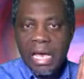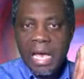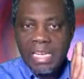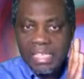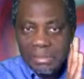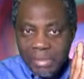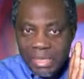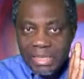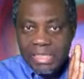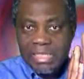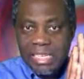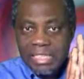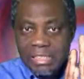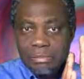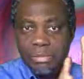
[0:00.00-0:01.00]
And in making
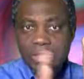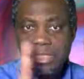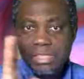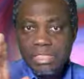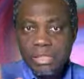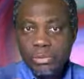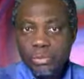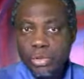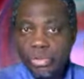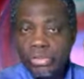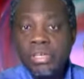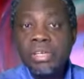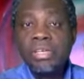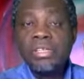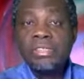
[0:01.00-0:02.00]
that image, they did what?
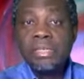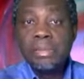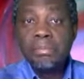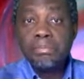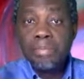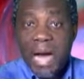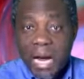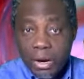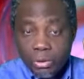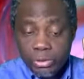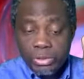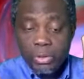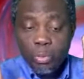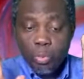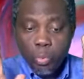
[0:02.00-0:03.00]
They bow,
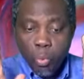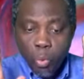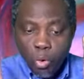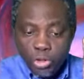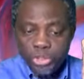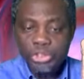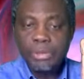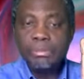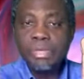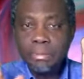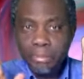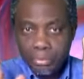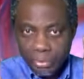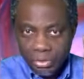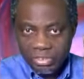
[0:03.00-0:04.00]
they worship, they
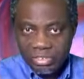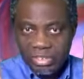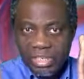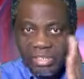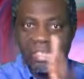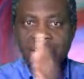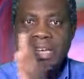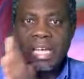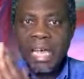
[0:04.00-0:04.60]
prostrate.